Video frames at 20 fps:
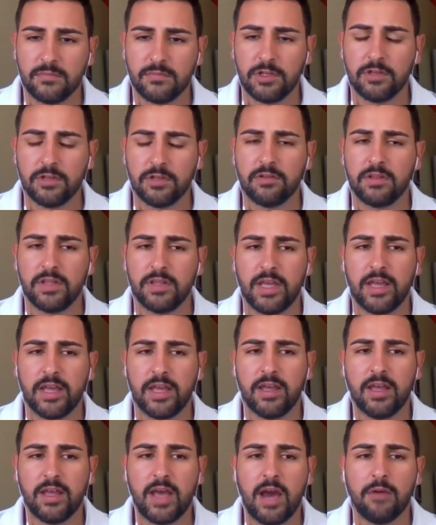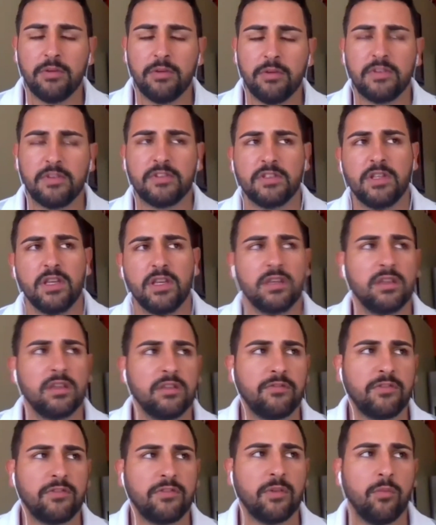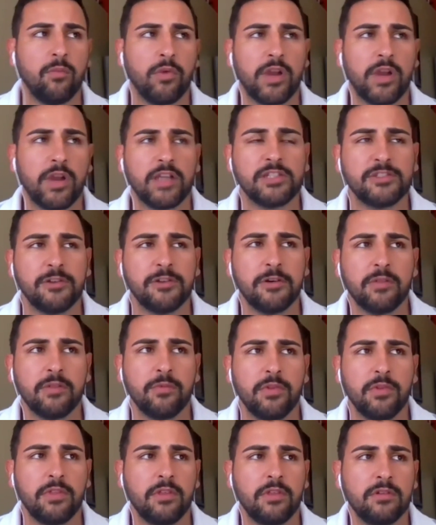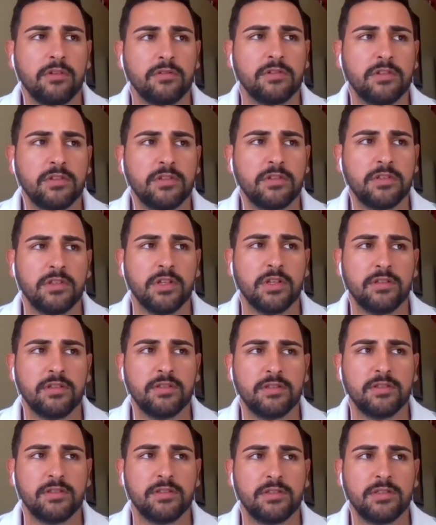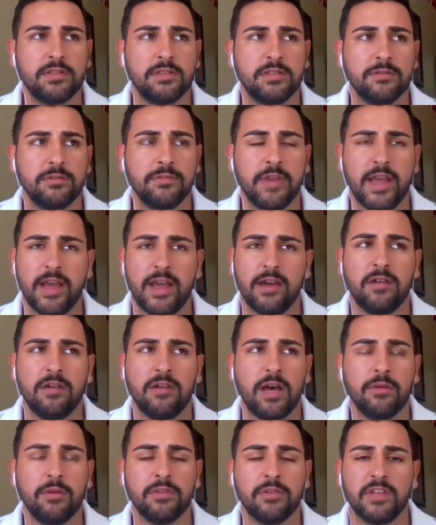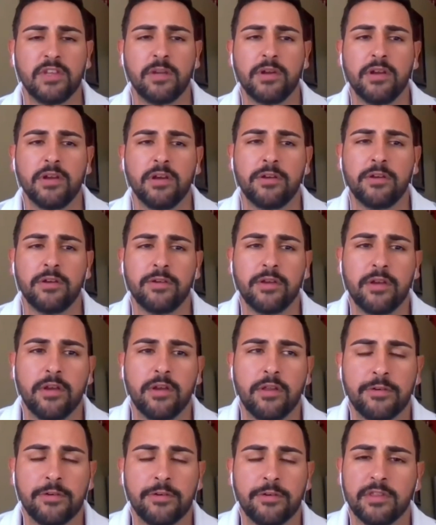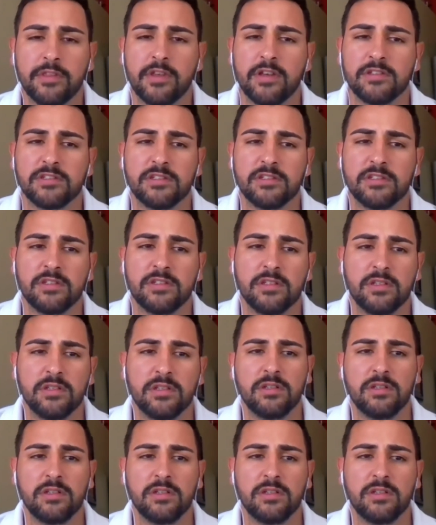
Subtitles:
That I would like from when I started with you to now, I would say around 130,000.